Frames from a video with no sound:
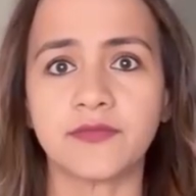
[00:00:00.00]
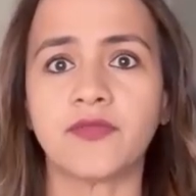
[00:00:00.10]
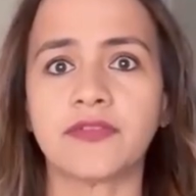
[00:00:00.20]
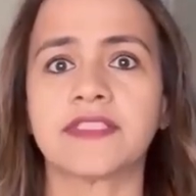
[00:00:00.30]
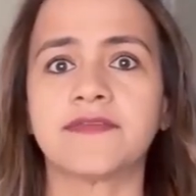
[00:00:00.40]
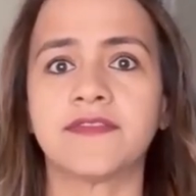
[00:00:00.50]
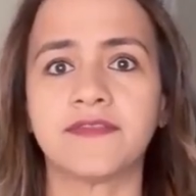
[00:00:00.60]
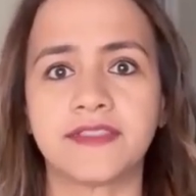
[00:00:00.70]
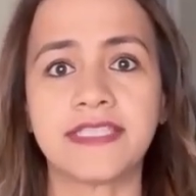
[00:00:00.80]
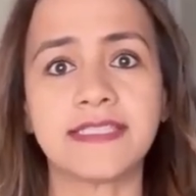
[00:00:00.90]
was
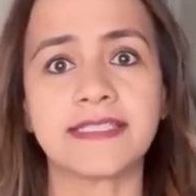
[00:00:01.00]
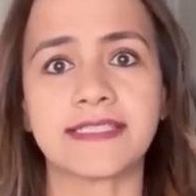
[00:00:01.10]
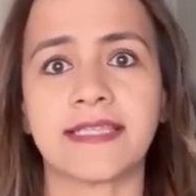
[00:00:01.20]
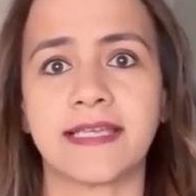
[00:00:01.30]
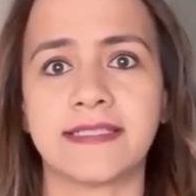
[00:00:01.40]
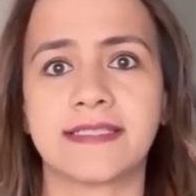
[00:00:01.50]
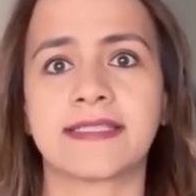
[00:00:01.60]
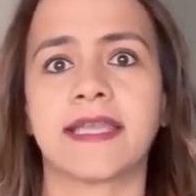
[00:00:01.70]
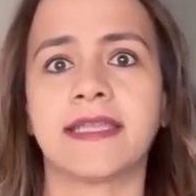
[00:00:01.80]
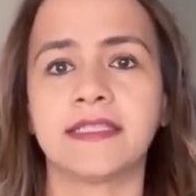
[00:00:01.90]
15 slides
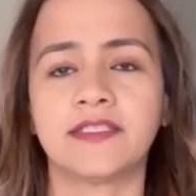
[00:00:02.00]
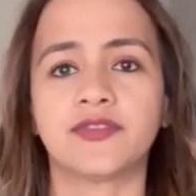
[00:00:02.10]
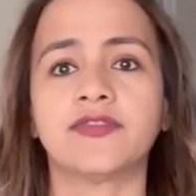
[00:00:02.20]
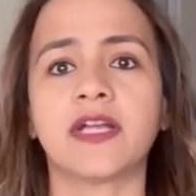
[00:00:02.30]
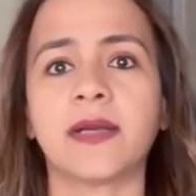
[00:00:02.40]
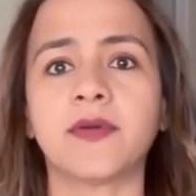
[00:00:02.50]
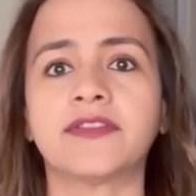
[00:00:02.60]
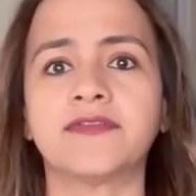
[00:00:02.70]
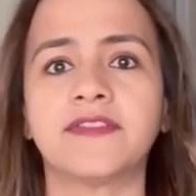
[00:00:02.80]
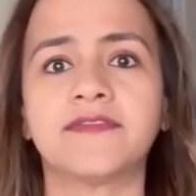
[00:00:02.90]
and it took about
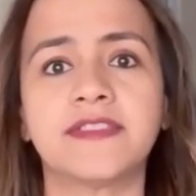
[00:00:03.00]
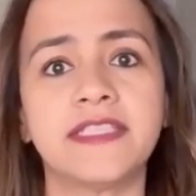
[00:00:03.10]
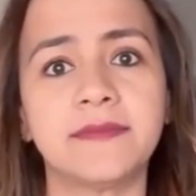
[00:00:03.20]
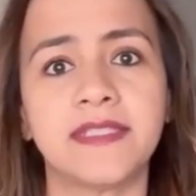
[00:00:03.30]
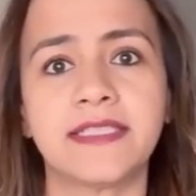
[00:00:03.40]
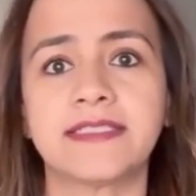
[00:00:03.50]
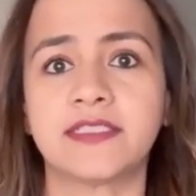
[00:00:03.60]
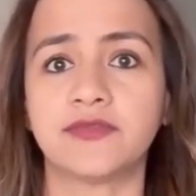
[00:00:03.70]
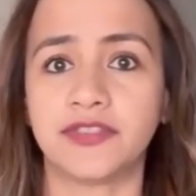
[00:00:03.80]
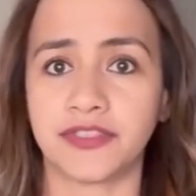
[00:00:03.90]
15 minutes to
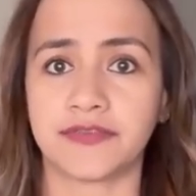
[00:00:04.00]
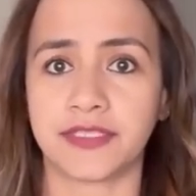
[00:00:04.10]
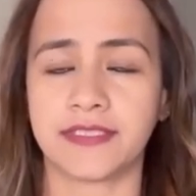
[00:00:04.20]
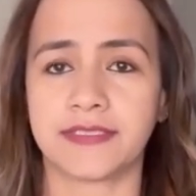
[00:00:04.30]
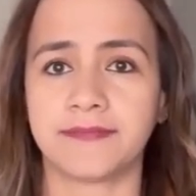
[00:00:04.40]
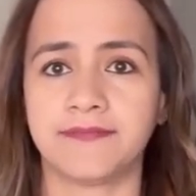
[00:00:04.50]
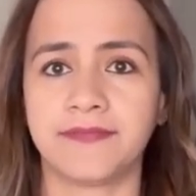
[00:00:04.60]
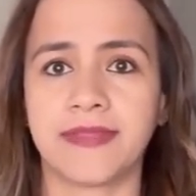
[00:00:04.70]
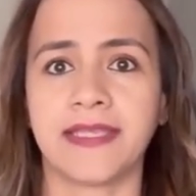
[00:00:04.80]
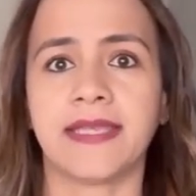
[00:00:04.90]
generate.
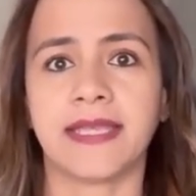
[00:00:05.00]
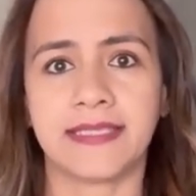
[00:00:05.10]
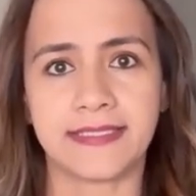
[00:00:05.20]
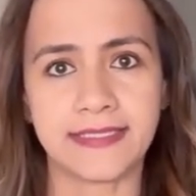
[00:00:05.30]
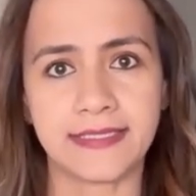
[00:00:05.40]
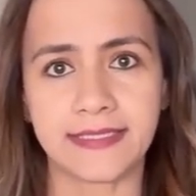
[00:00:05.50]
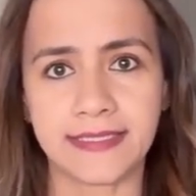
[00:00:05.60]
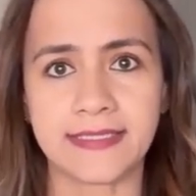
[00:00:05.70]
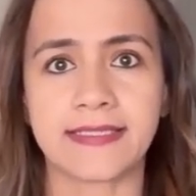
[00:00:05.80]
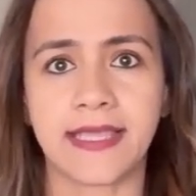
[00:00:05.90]
And here
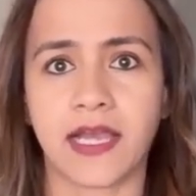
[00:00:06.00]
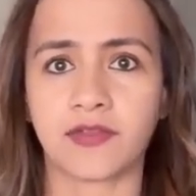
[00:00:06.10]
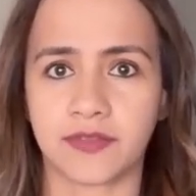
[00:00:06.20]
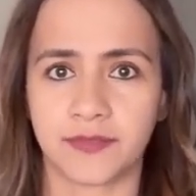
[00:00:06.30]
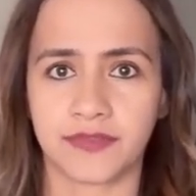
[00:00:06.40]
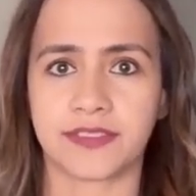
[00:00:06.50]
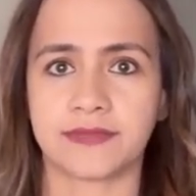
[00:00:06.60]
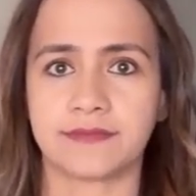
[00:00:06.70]
is the output.